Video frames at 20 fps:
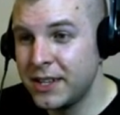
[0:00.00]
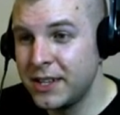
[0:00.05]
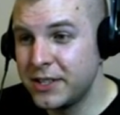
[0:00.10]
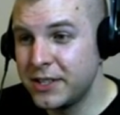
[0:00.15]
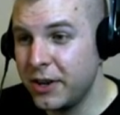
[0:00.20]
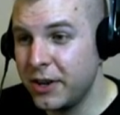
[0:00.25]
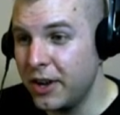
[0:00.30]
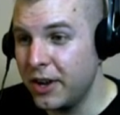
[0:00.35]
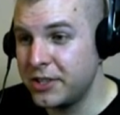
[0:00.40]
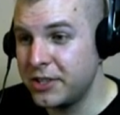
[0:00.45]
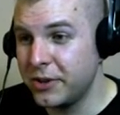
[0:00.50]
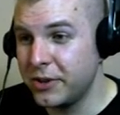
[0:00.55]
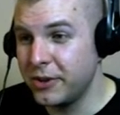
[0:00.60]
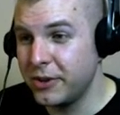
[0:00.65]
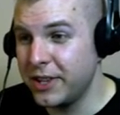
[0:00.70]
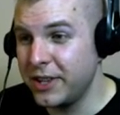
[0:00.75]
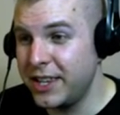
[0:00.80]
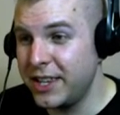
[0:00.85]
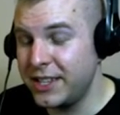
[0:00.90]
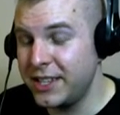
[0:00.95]
So,
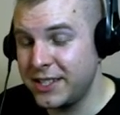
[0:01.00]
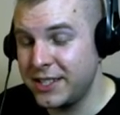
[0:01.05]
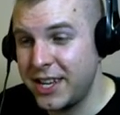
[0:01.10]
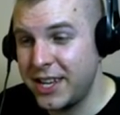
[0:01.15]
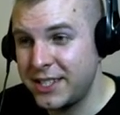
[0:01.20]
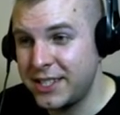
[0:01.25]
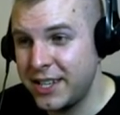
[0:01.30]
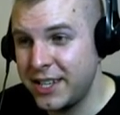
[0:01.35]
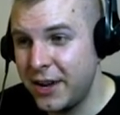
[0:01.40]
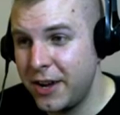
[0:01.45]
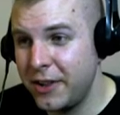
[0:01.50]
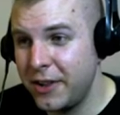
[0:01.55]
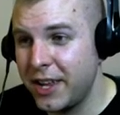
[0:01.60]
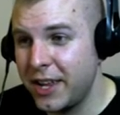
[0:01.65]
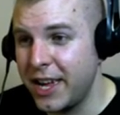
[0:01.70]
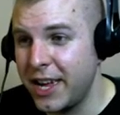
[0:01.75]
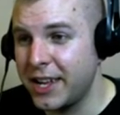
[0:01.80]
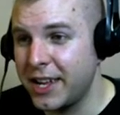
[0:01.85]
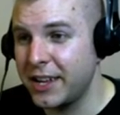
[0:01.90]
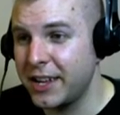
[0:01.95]
so does that sound
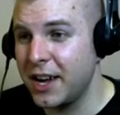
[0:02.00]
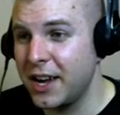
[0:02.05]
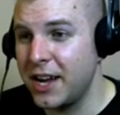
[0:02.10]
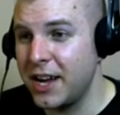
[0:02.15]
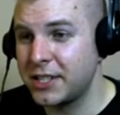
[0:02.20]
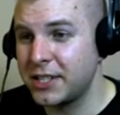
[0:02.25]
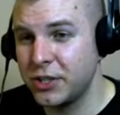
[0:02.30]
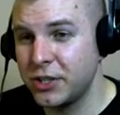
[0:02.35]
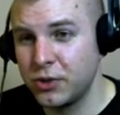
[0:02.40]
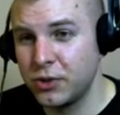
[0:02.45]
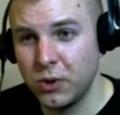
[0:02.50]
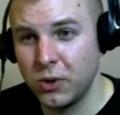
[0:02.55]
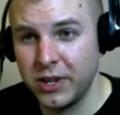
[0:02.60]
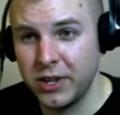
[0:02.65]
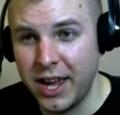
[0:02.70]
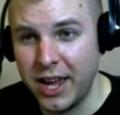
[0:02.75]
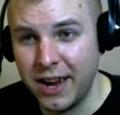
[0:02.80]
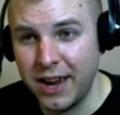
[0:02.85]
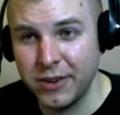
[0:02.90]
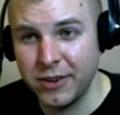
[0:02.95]
like God's
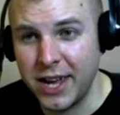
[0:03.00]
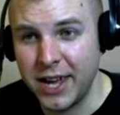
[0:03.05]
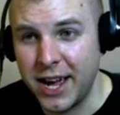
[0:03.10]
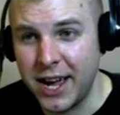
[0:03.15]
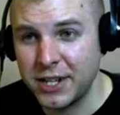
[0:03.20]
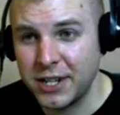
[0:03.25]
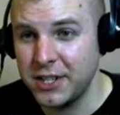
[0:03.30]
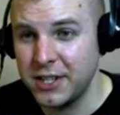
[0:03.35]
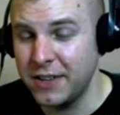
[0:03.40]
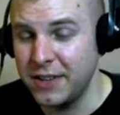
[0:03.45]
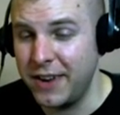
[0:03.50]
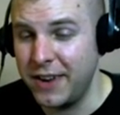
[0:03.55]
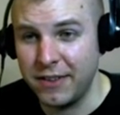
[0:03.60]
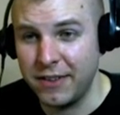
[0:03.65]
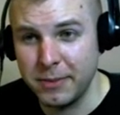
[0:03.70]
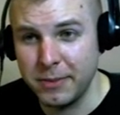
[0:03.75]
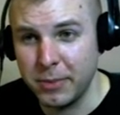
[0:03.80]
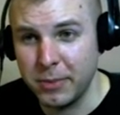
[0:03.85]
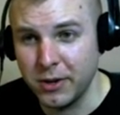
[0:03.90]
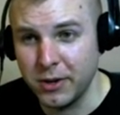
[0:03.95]
controlling every action of
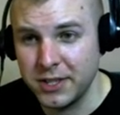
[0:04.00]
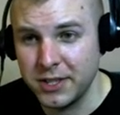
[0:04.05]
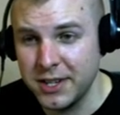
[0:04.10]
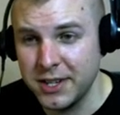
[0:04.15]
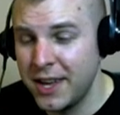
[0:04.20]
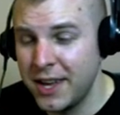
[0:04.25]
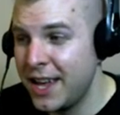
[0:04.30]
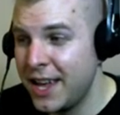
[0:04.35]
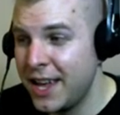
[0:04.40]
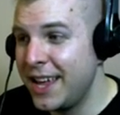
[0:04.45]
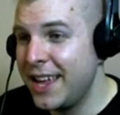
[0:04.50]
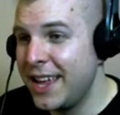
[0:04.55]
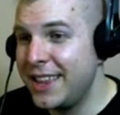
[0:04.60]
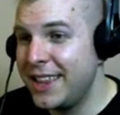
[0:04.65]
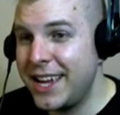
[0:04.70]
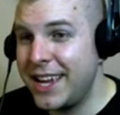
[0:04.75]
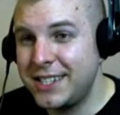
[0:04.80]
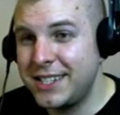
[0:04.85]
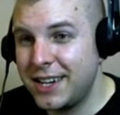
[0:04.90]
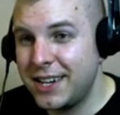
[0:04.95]
every person?
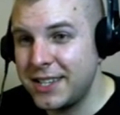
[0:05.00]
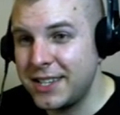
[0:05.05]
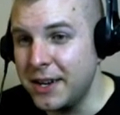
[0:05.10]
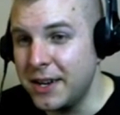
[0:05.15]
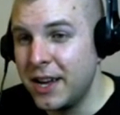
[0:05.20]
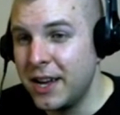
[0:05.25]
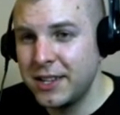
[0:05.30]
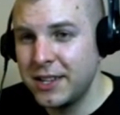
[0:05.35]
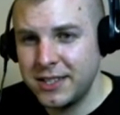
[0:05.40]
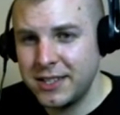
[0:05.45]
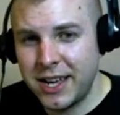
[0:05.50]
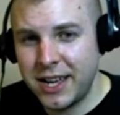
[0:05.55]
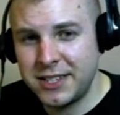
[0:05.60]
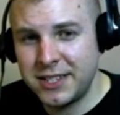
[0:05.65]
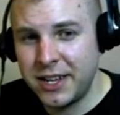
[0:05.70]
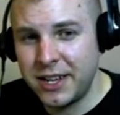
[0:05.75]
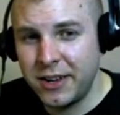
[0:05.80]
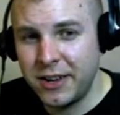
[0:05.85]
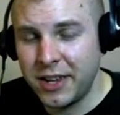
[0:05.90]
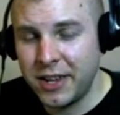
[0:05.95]
That doesn't. Does that
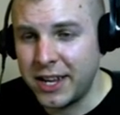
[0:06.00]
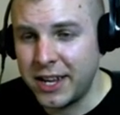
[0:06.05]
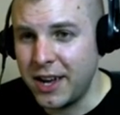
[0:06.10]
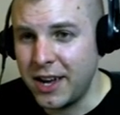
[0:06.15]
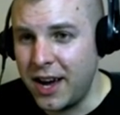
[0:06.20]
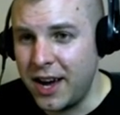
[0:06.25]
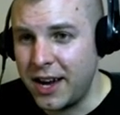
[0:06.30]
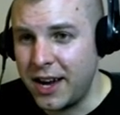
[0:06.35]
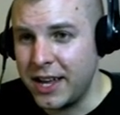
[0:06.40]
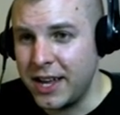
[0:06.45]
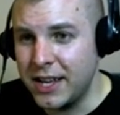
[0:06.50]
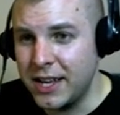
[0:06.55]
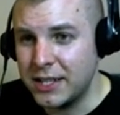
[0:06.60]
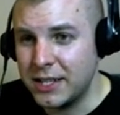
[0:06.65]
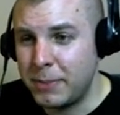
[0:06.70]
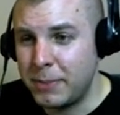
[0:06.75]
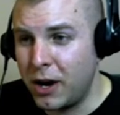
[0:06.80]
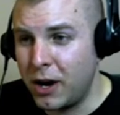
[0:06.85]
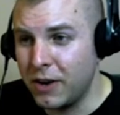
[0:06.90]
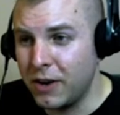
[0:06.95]
sound like God
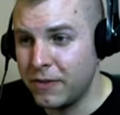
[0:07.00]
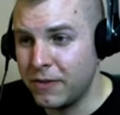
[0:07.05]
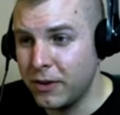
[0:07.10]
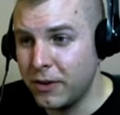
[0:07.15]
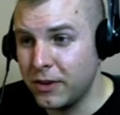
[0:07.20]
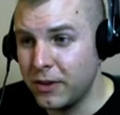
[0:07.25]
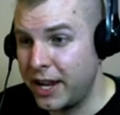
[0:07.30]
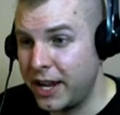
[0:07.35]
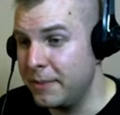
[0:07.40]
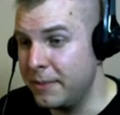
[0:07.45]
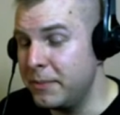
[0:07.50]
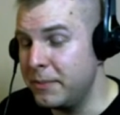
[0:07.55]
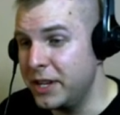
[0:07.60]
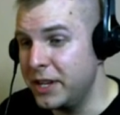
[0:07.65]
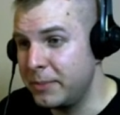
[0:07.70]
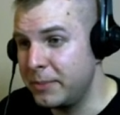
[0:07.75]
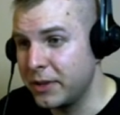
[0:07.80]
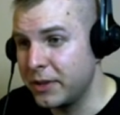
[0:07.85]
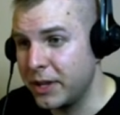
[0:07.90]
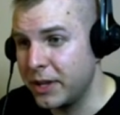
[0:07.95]
is powerful, can
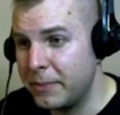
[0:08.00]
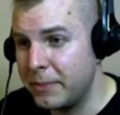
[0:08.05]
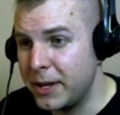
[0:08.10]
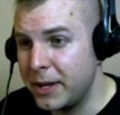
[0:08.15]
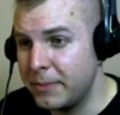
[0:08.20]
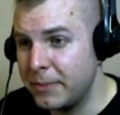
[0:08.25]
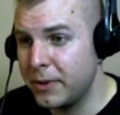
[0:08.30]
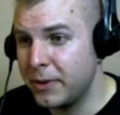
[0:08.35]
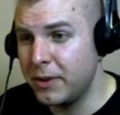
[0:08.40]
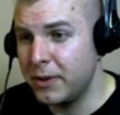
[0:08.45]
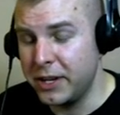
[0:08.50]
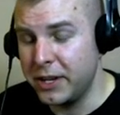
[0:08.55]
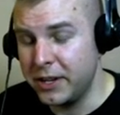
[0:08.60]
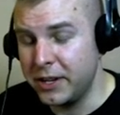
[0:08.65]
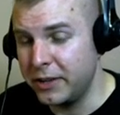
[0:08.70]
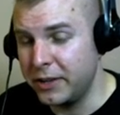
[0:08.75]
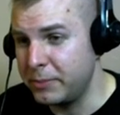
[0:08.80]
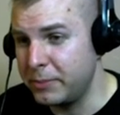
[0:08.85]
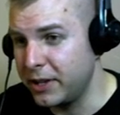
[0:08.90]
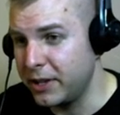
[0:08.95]
manipulate people,
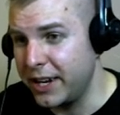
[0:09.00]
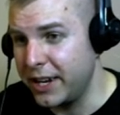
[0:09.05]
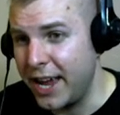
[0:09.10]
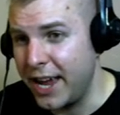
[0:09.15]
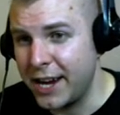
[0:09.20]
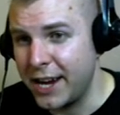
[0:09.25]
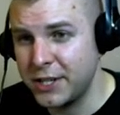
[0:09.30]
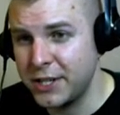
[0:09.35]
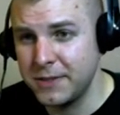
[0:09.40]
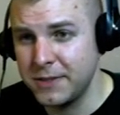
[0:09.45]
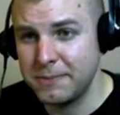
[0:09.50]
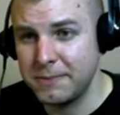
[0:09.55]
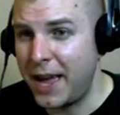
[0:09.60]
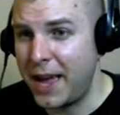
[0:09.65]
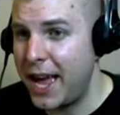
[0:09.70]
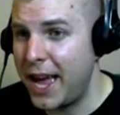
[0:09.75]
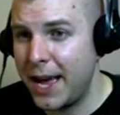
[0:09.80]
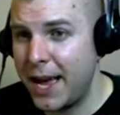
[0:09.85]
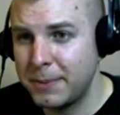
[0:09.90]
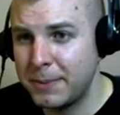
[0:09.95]
manipulate actions?
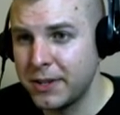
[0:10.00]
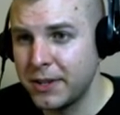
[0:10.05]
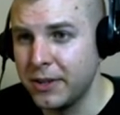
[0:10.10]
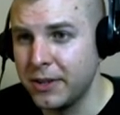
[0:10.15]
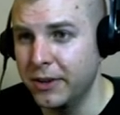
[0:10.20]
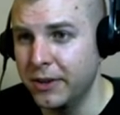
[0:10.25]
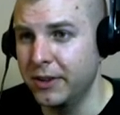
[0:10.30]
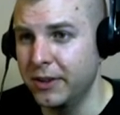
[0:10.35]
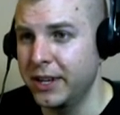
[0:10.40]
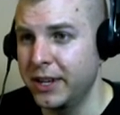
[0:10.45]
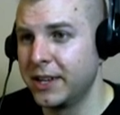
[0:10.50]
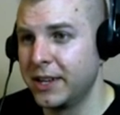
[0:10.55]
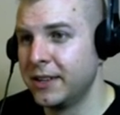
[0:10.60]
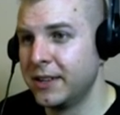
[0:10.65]
Absolutely.